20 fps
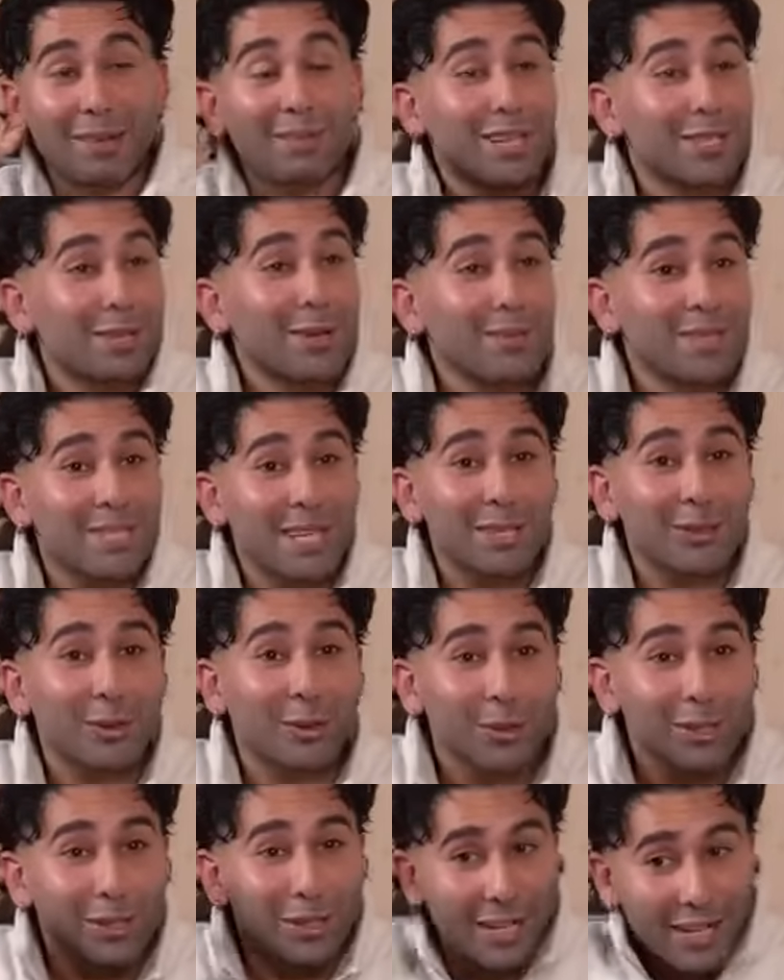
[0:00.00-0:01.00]
And that's what I'm saying. The
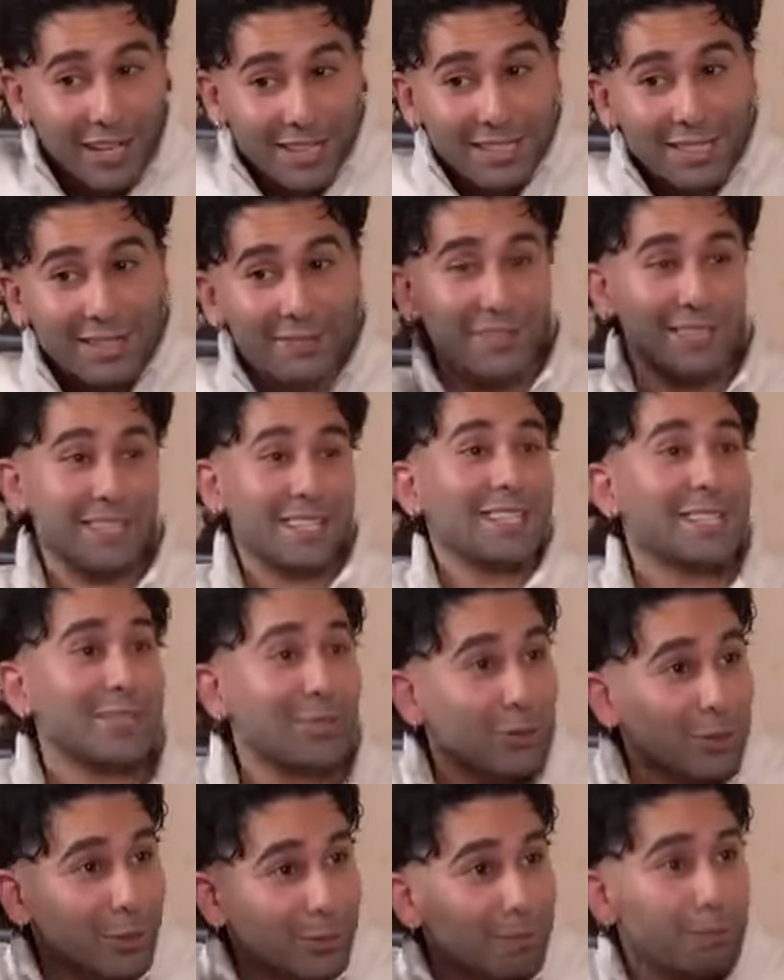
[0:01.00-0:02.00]
whole creativity
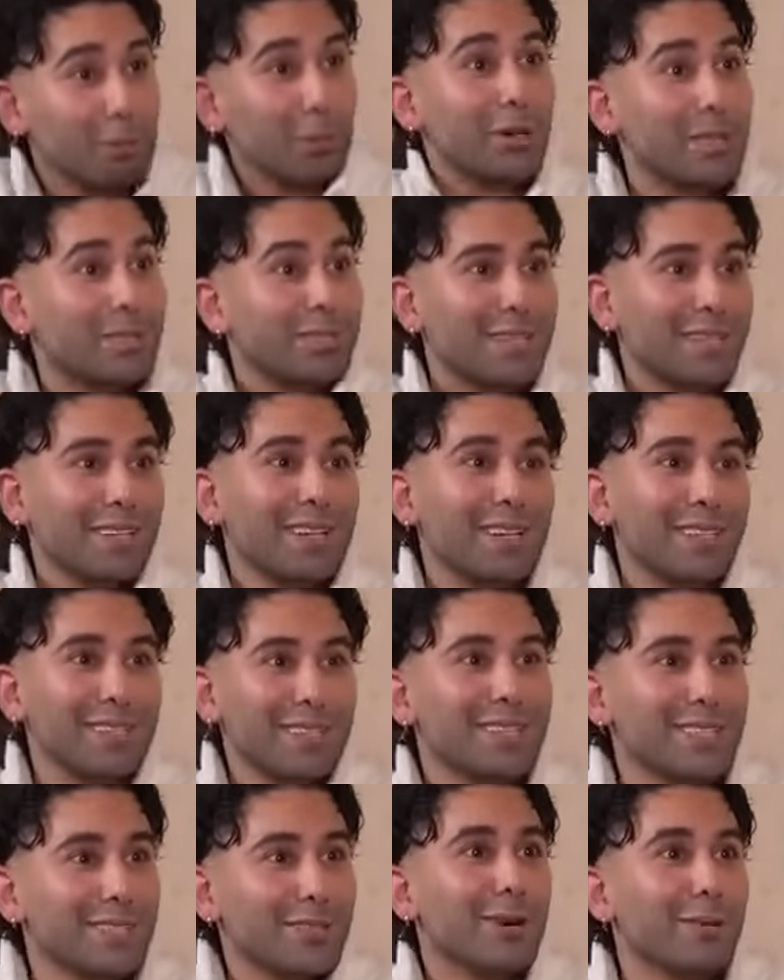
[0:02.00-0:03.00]
that you could put
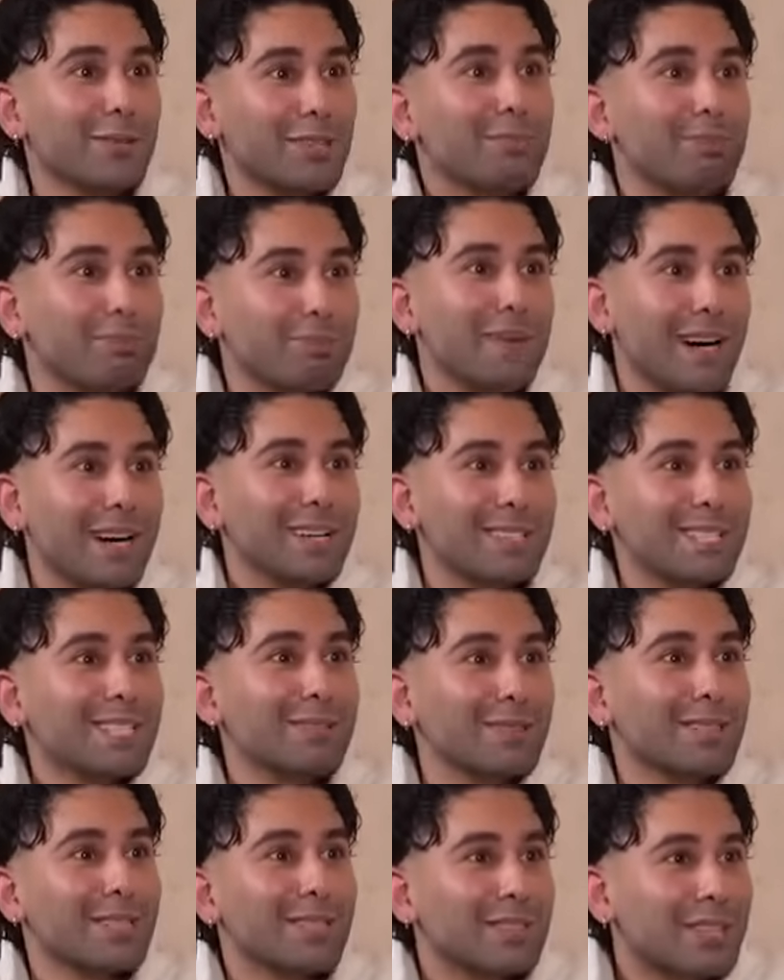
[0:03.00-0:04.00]
into yeah. a
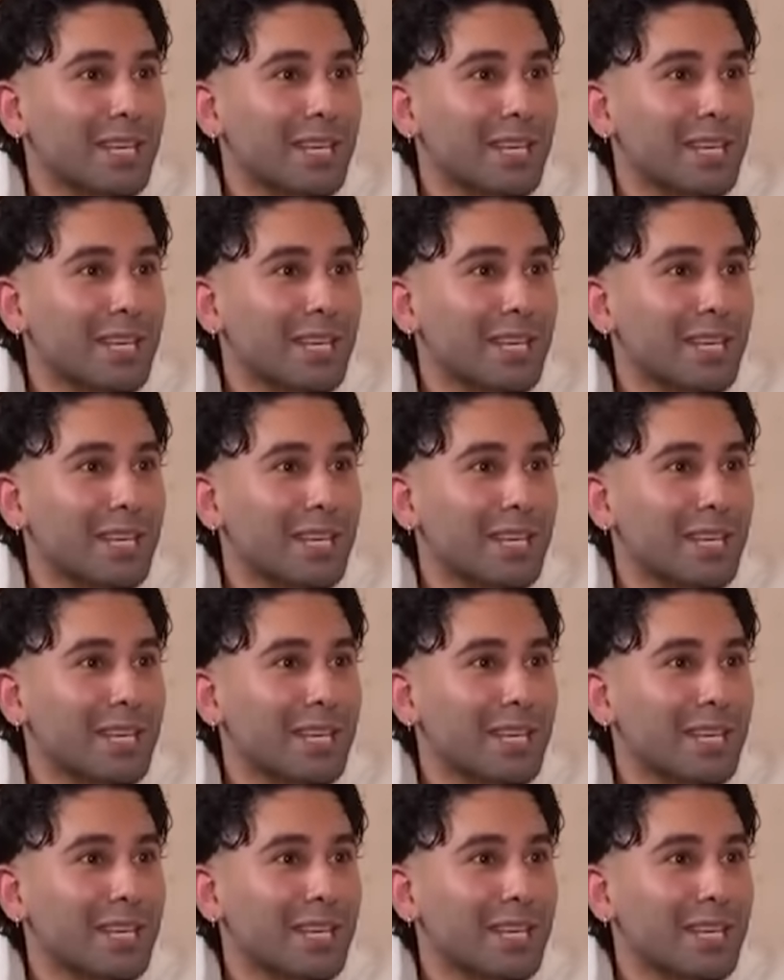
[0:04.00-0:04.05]
party with a